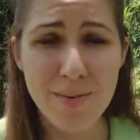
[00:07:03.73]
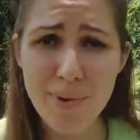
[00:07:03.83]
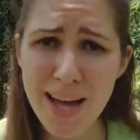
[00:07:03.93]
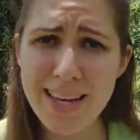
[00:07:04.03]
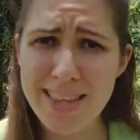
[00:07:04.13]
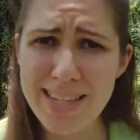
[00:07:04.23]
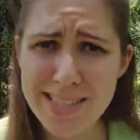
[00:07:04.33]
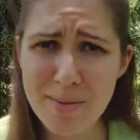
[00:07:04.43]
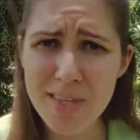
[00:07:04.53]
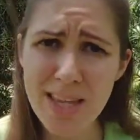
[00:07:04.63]
But
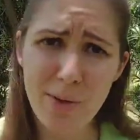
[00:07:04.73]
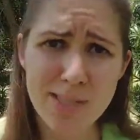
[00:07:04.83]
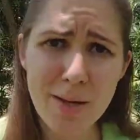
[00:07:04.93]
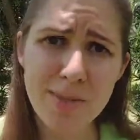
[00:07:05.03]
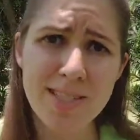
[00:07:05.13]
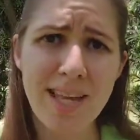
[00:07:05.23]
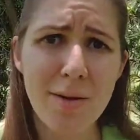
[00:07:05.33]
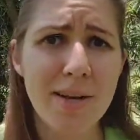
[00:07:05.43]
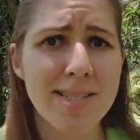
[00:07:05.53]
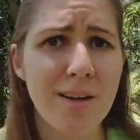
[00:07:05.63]
that's something that I was able to
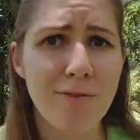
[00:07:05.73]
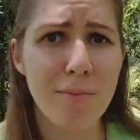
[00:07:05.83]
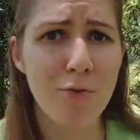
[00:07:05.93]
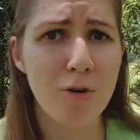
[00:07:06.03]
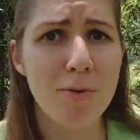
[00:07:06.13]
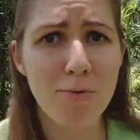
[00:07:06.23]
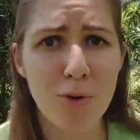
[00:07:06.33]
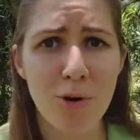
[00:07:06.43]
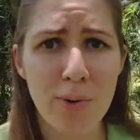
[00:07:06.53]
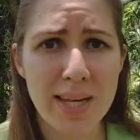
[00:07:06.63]
psych myself up for
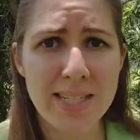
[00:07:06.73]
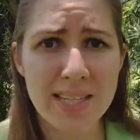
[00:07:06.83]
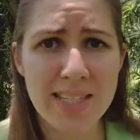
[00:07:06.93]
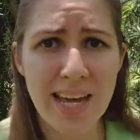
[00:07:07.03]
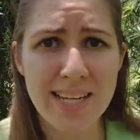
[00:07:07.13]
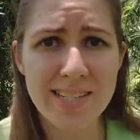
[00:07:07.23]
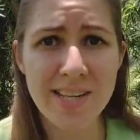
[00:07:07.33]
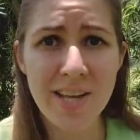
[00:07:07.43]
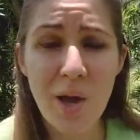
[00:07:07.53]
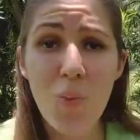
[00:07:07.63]
before going into the
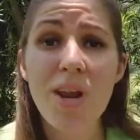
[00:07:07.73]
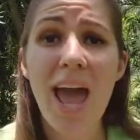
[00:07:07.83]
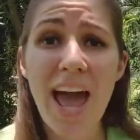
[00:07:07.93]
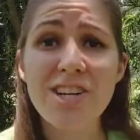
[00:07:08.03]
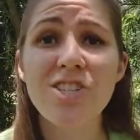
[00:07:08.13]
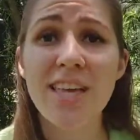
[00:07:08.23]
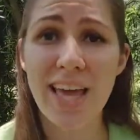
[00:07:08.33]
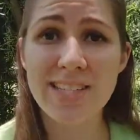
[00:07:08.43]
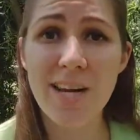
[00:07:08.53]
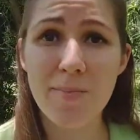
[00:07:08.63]
test. What actually
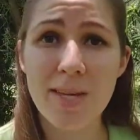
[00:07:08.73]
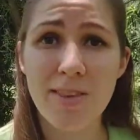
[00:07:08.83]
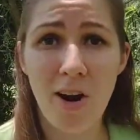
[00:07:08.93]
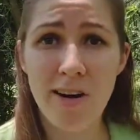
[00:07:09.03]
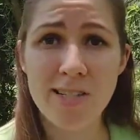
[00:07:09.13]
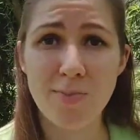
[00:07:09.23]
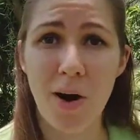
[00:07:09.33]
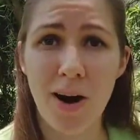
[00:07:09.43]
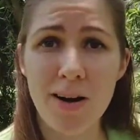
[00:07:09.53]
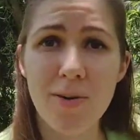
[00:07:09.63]
ended up being the hardest
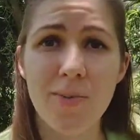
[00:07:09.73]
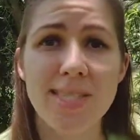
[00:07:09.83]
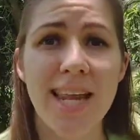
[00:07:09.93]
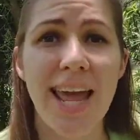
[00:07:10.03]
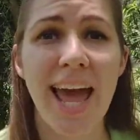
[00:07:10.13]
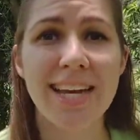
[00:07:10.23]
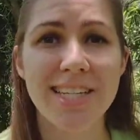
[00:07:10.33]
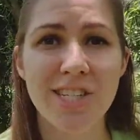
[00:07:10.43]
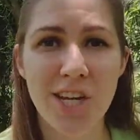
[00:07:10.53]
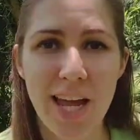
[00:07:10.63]
part was that I had
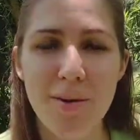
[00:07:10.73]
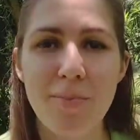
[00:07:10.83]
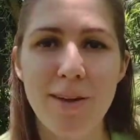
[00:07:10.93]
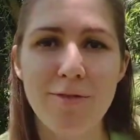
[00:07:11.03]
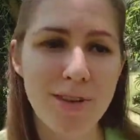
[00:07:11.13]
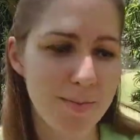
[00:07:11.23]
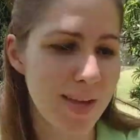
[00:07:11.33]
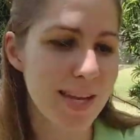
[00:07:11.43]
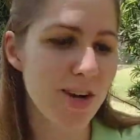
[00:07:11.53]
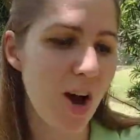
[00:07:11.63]
to check my
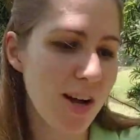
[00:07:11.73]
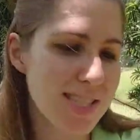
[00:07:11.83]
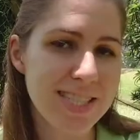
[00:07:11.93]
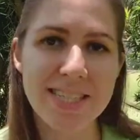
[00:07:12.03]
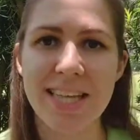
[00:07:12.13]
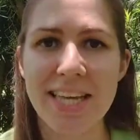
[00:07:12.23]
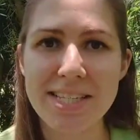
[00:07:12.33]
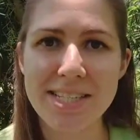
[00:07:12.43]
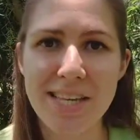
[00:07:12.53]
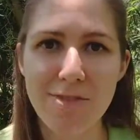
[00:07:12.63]
Fitbit constantly
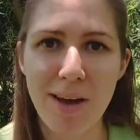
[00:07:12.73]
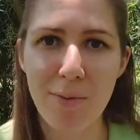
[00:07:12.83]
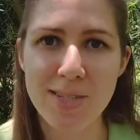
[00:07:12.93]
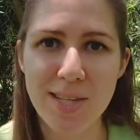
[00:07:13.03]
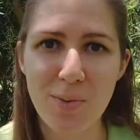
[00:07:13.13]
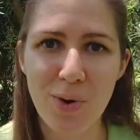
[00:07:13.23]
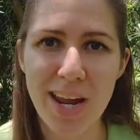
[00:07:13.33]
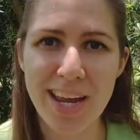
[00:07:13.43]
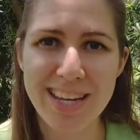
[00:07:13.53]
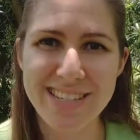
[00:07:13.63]
to see if I was in
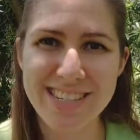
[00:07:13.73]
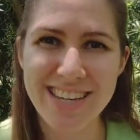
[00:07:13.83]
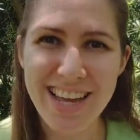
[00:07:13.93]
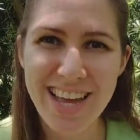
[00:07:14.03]
range.